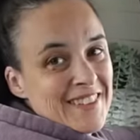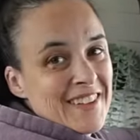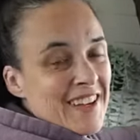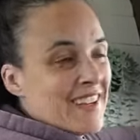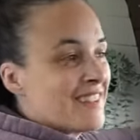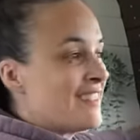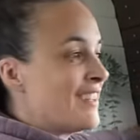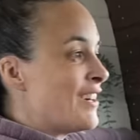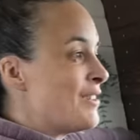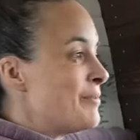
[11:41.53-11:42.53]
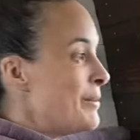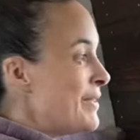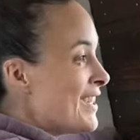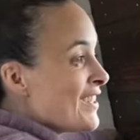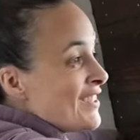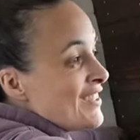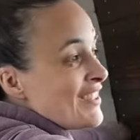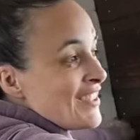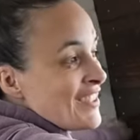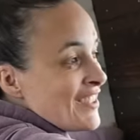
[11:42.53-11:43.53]
that, you know, maybe I
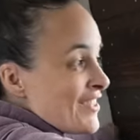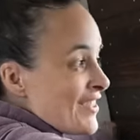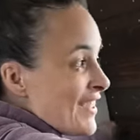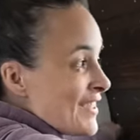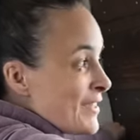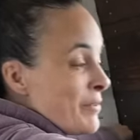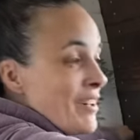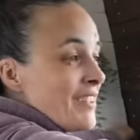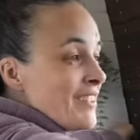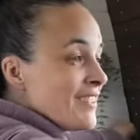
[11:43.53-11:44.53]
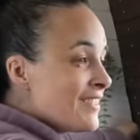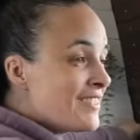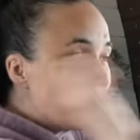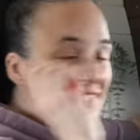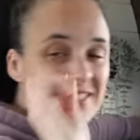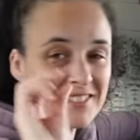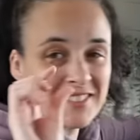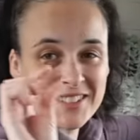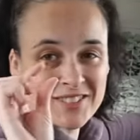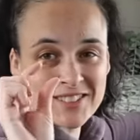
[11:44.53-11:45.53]
could just do a small
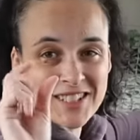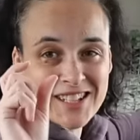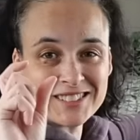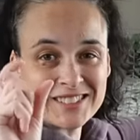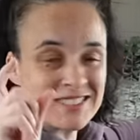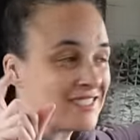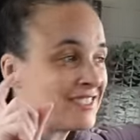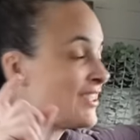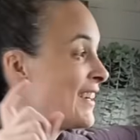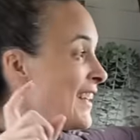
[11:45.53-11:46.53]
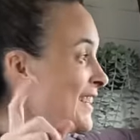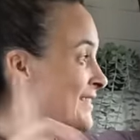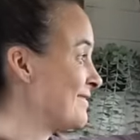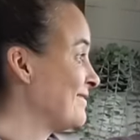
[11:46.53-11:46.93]
little exercise training.